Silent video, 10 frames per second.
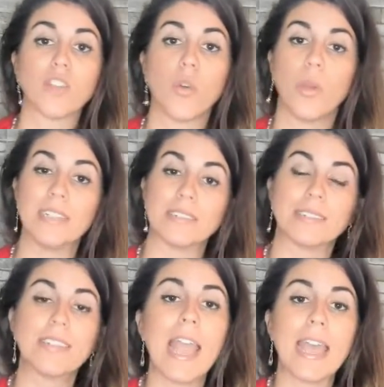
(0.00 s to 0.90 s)
So
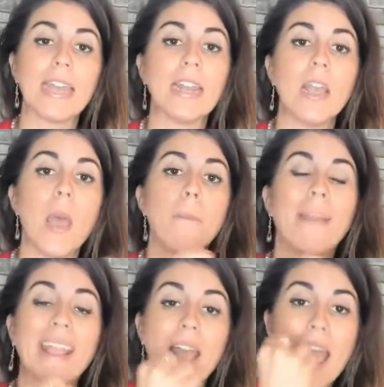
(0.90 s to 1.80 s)
instead,
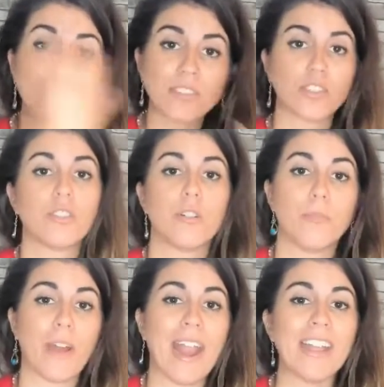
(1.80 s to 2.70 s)
my external
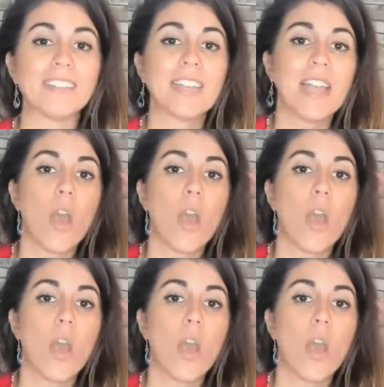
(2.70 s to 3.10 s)
brand